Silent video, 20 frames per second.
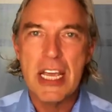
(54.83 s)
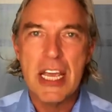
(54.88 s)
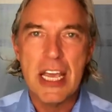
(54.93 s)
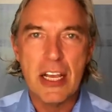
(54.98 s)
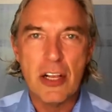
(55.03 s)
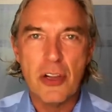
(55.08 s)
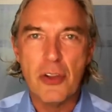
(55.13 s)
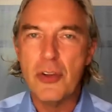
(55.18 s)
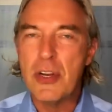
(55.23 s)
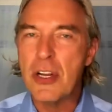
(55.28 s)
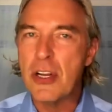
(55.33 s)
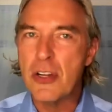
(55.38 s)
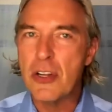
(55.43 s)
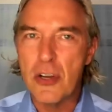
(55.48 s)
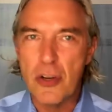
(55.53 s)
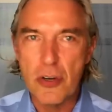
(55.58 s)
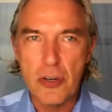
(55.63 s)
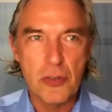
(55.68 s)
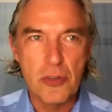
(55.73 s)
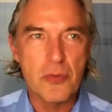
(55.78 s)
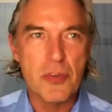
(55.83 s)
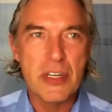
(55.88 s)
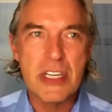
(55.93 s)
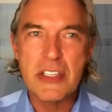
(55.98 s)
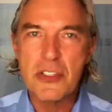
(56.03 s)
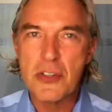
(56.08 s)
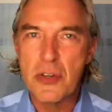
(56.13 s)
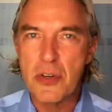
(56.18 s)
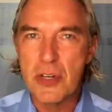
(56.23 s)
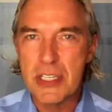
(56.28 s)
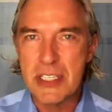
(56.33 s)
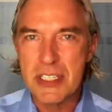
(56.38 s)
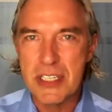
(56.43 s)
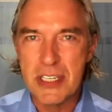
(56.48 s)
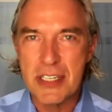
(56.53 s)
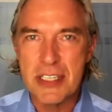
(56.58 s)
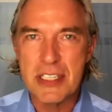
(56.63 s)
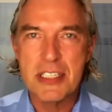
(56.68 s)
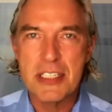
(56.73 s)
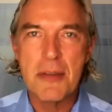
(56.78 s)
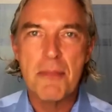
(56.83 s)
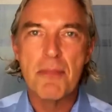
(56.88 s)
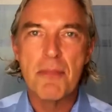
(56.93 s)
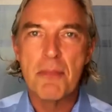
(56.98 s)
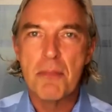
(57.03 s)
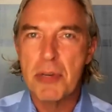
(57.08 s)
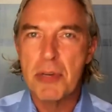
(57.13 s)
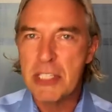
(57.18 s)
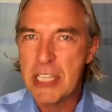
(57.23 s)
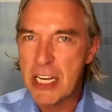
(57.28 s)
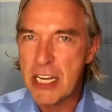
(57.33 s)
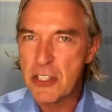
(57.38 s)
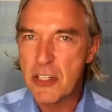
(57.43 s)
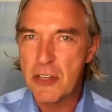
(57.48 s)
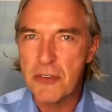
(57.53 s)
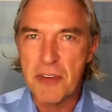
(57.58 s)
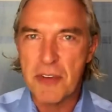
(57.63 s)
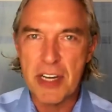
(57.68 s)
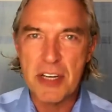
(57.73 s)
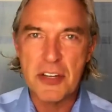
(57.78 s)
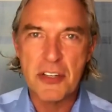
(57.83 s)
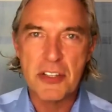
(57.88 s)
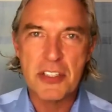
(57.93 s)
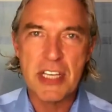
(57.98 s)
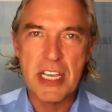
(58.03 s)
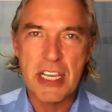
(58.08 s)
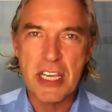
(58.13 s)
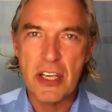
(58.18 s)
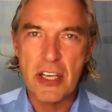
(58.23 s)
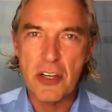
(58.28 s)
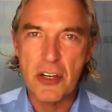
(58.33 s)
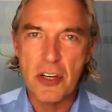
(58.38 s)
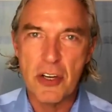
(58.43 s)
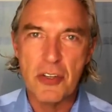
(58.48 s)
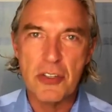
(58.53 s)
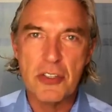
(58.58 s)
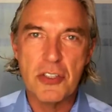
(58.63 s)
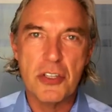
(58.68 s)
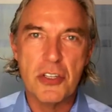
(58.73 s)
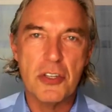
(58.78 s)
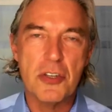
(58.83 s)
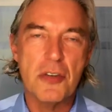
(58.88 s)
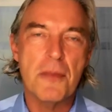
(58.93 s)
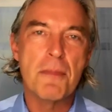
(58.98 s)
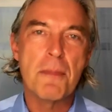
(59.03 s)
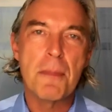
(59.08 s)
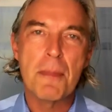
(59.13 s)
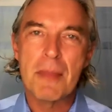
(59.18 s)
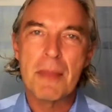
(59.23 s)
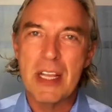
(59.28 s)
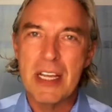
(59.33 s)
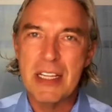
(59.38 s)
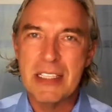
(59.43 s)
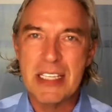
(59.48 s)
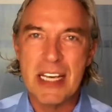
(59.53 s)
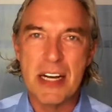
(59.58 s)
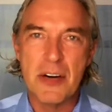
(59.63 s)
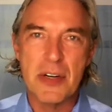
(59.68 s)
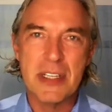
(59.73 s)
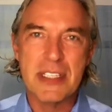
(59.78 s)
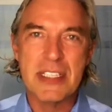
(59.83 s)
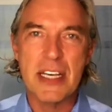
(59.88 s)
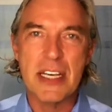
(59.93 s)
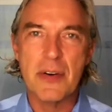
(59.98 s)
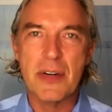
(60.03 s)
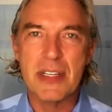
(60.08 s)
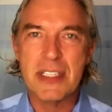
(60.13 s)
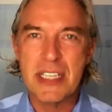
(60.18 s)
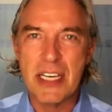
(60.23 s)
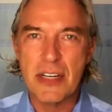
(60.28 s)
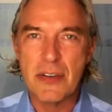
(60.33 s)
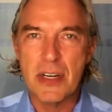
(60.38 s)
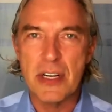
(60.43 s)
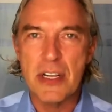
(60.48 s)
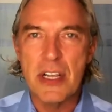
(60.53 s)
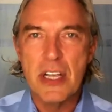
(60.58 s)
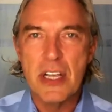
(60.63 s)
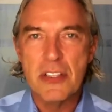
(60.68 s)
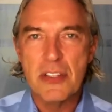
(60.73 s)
including local resources, potential vendors they can go to, et cetera, et cetera, et cetera.